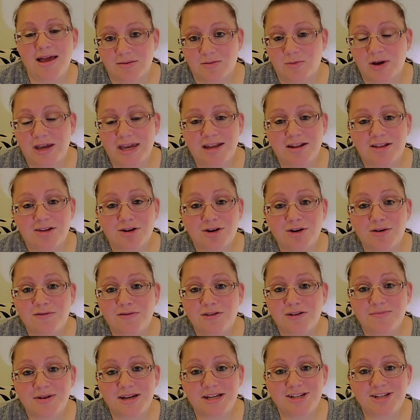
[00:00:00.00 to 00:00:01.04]
We can learn
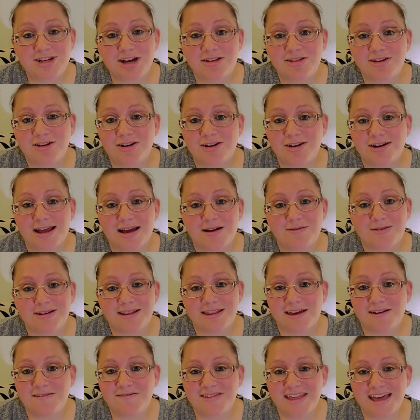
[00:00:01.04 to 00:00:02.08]
from each other, and I would
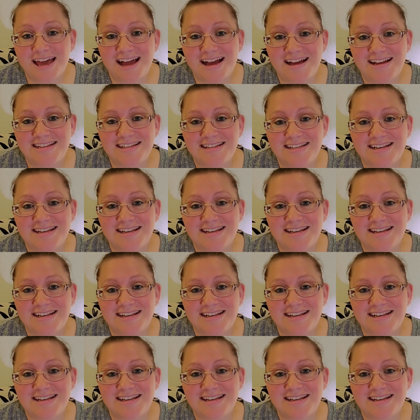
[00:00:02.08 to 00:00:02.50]
love that.